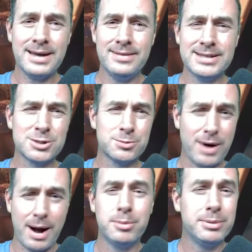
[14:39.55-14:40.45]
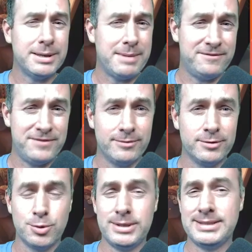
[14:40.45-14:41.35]
And this is probably my
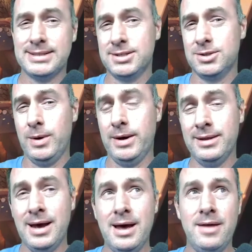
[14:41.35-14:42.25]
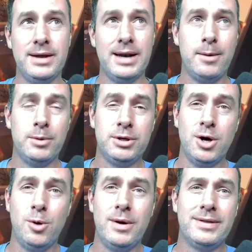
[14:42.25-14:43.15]
favorite choice. This is the one that I would
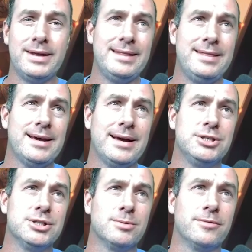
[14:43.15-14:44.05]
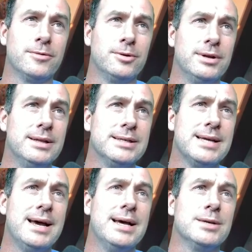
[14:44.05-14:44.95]
go with. And I think I just referred to
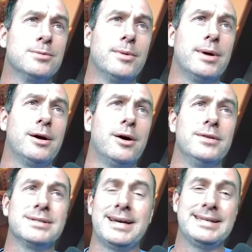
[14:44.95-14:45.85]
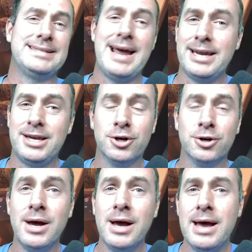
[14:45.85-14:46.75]
this as, what do I call this? Like a
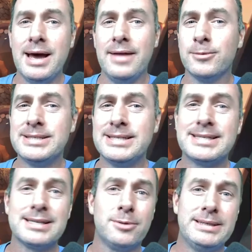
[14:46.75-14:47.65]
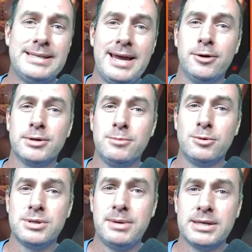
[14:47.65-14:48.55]
tankier. And the reason it's a little bit tankier is
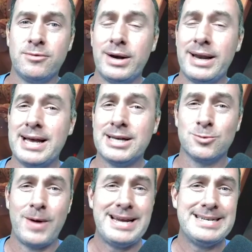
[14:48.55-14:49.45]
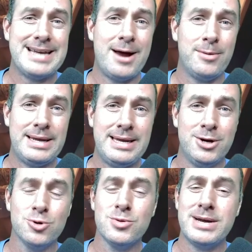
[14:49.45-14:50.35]
mostly because of what it has right down
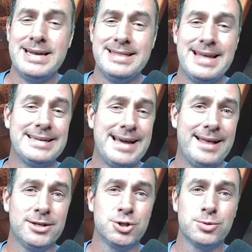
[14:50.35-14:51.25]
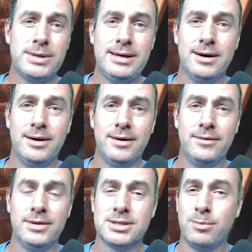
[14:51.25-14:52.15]
here in that talent tree
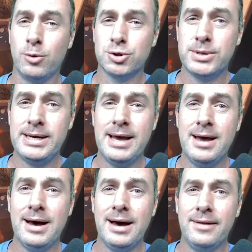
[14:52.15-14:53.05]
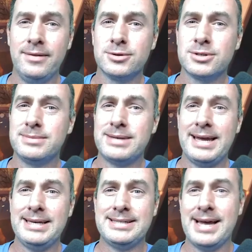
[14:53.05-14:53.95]
of the support tree. There's some
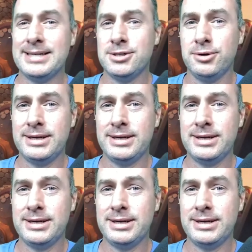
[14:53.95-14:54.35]
tanky stats here.